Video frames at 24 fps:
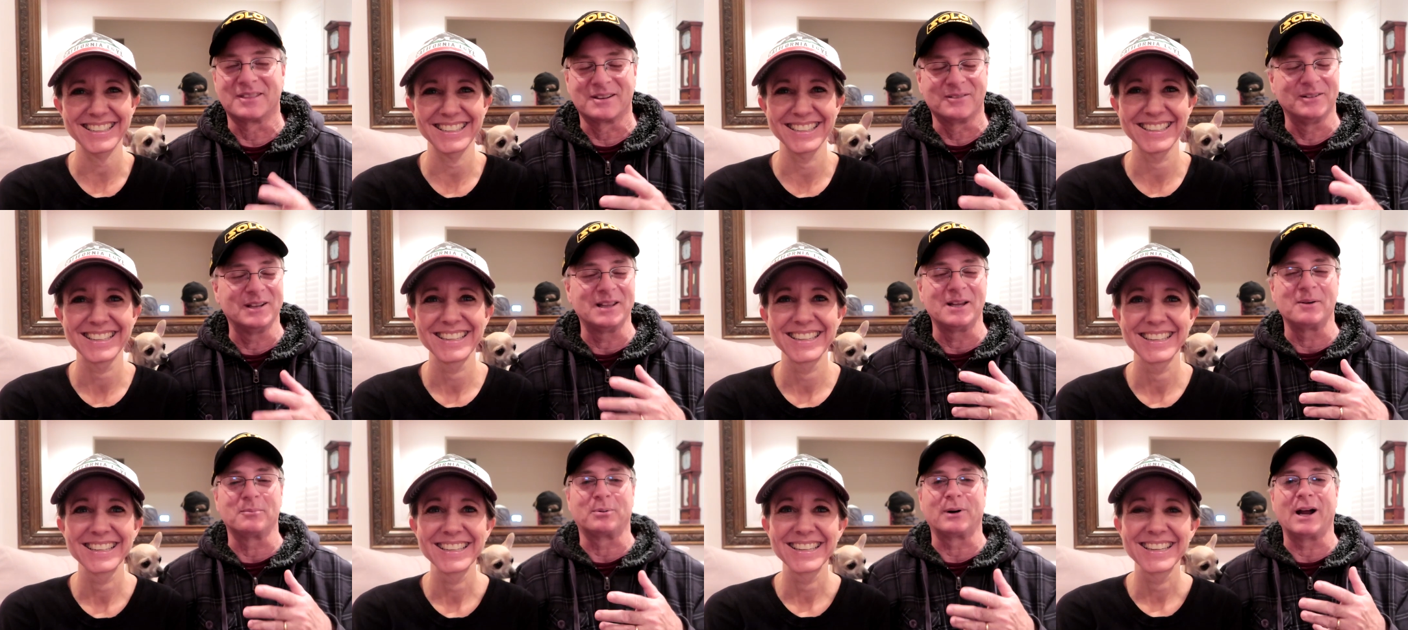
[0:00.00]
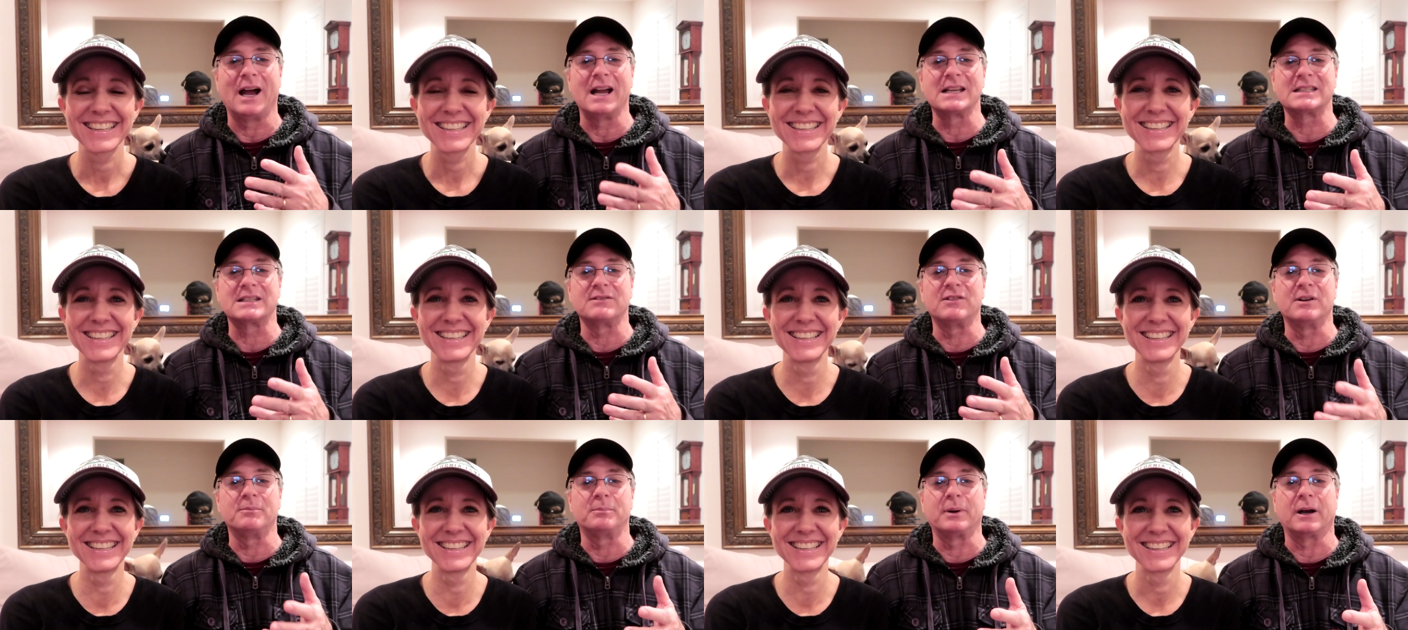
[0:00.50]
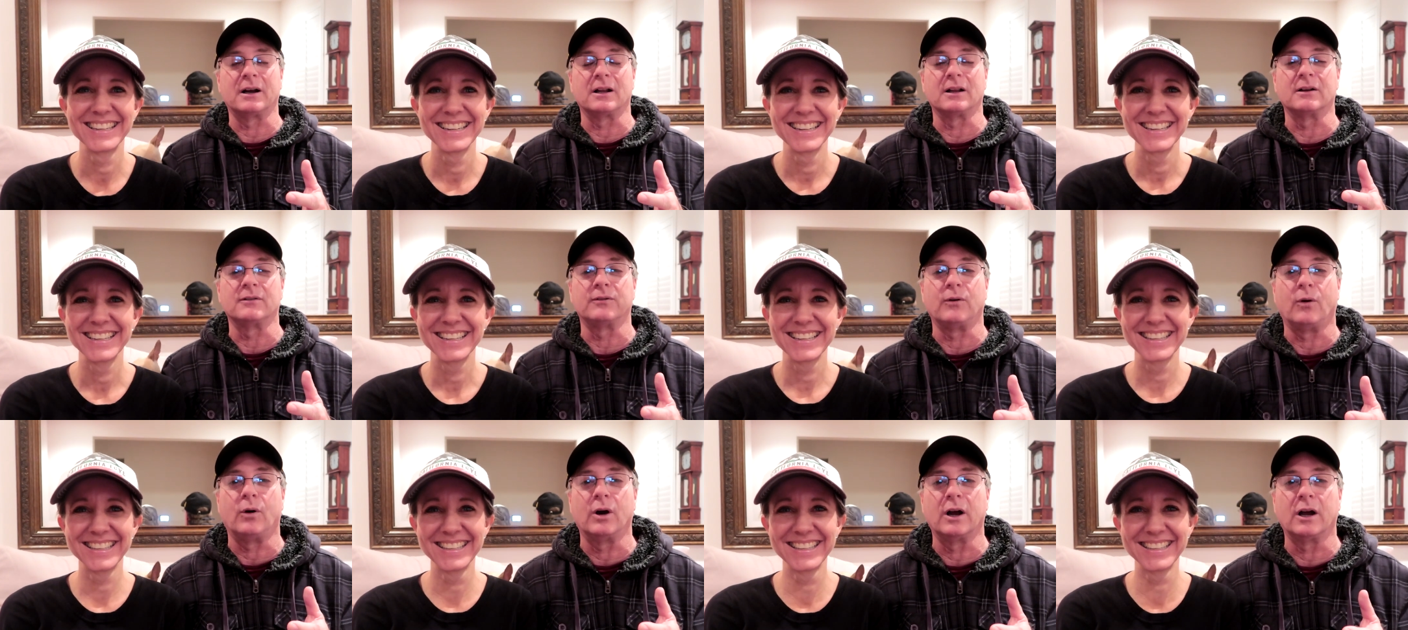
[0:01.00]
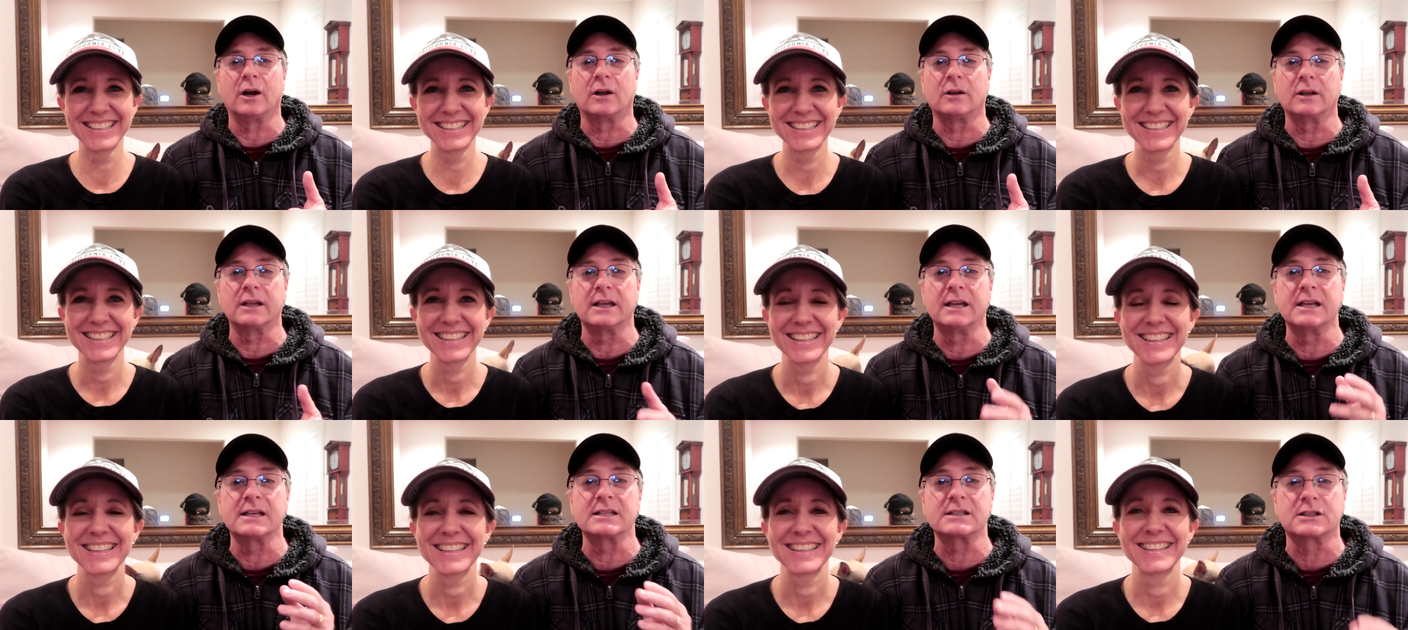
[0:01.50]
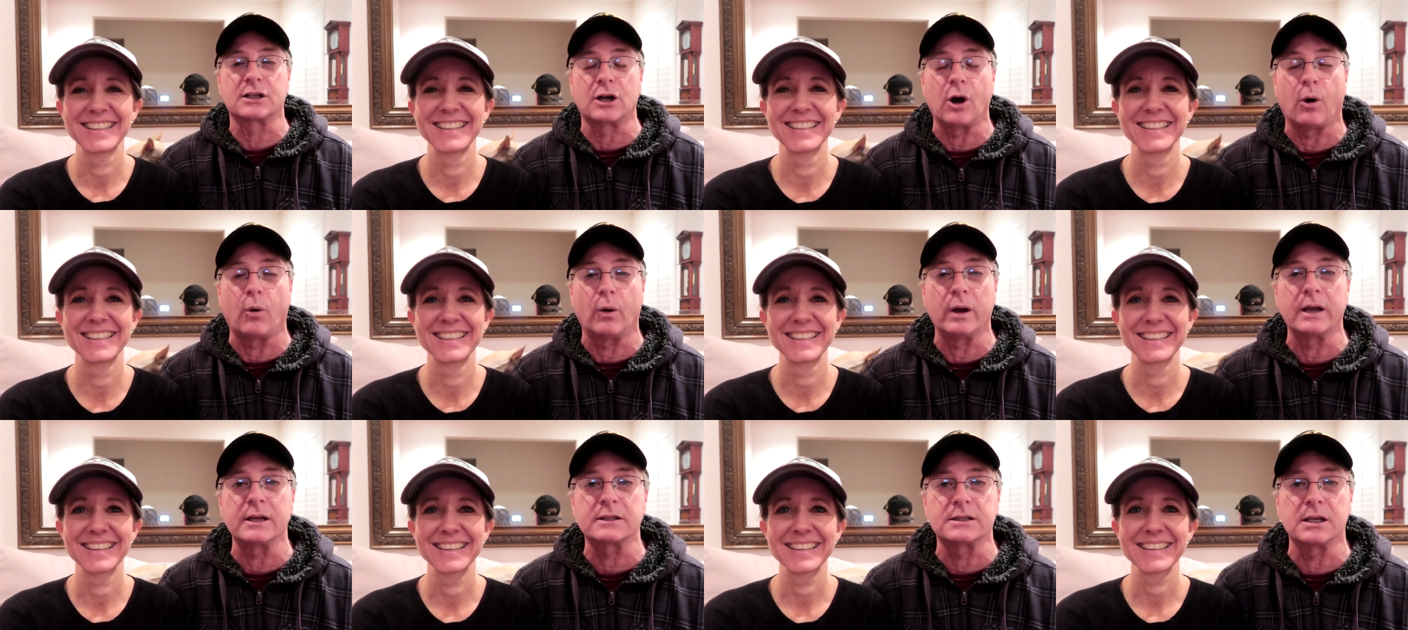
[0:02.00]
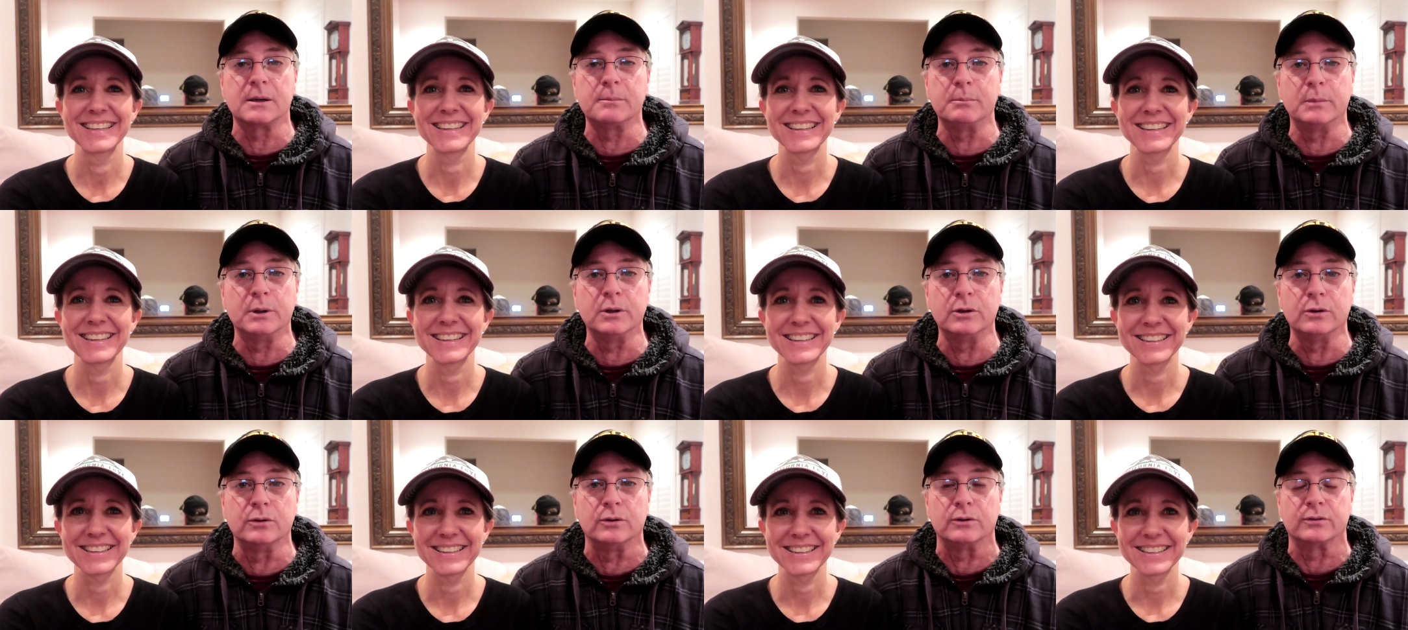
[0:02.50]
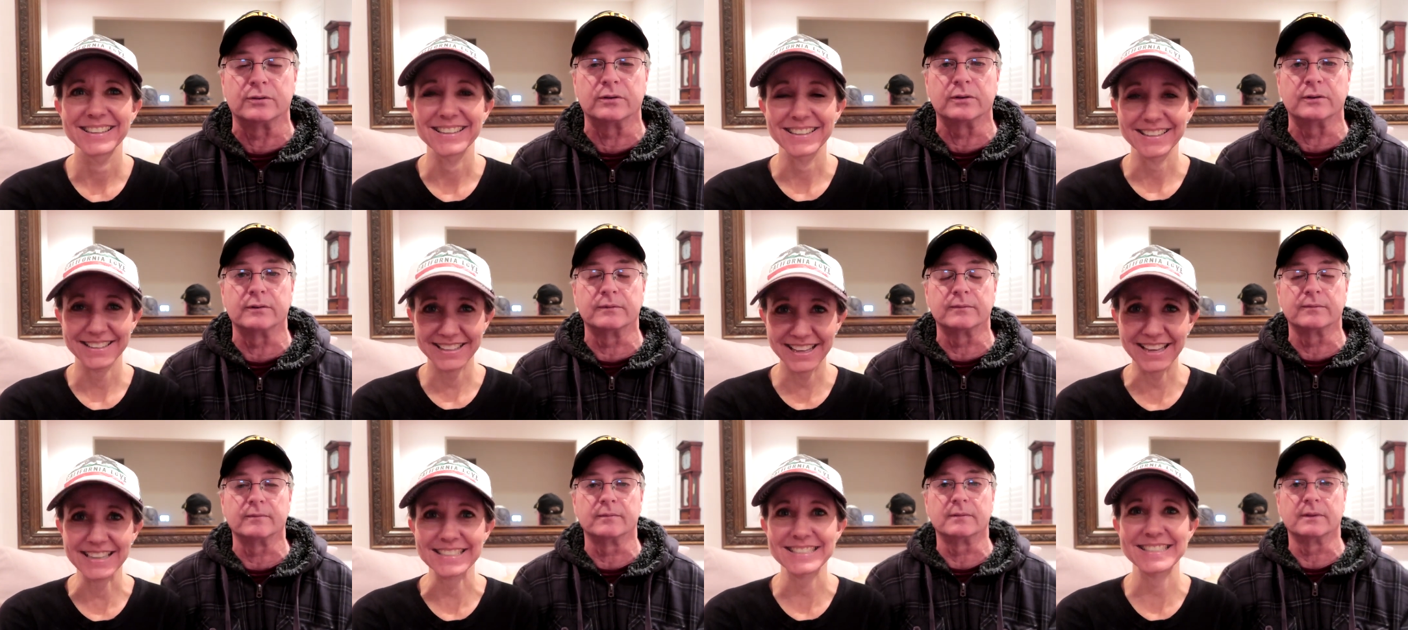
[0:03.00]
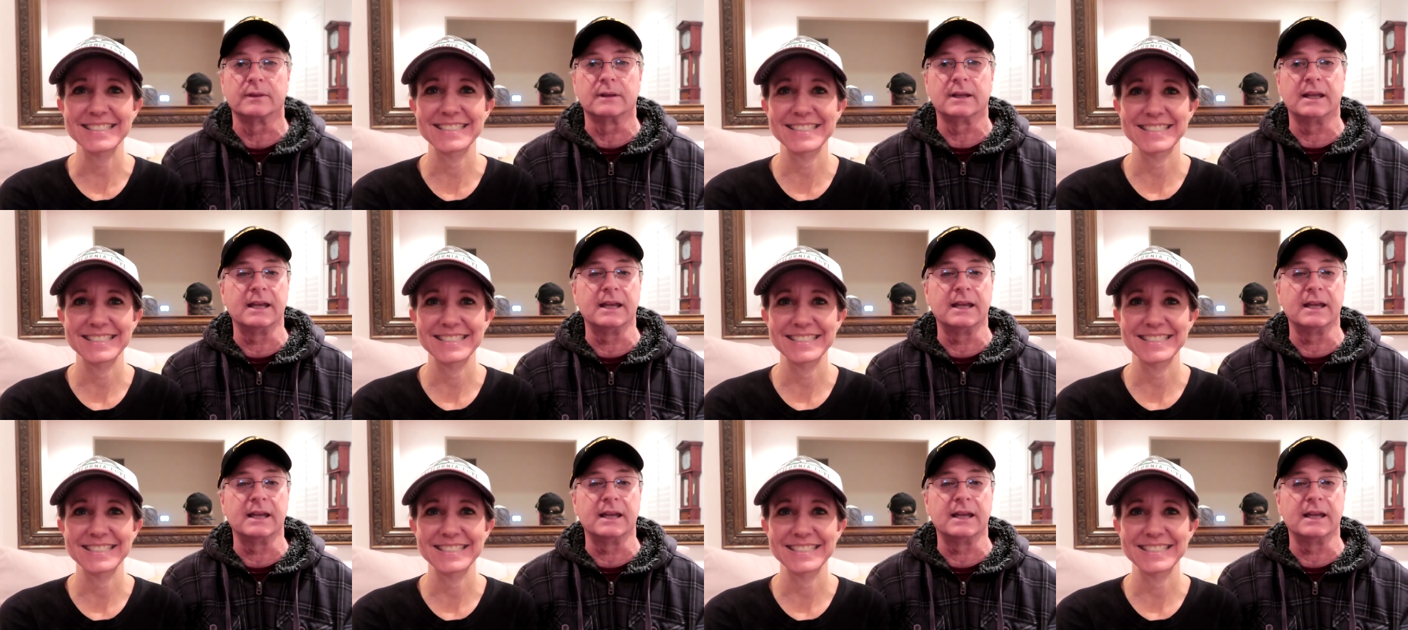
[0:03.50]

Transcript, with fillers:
Speaker 1: when the price of a barrel of oil is going to move. Yes.